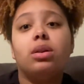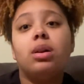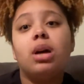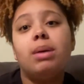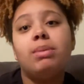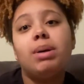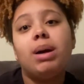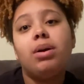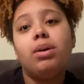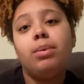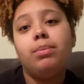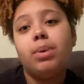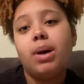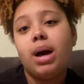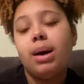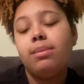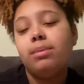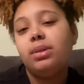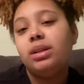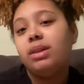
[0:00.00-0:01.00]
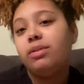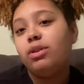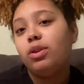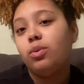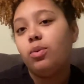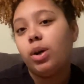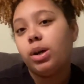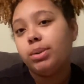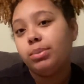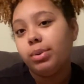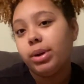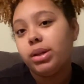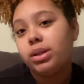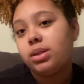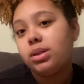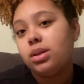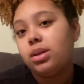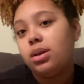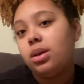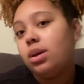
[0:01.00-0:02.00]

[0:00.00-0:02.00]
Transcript: come out and pop whenever your water breaks,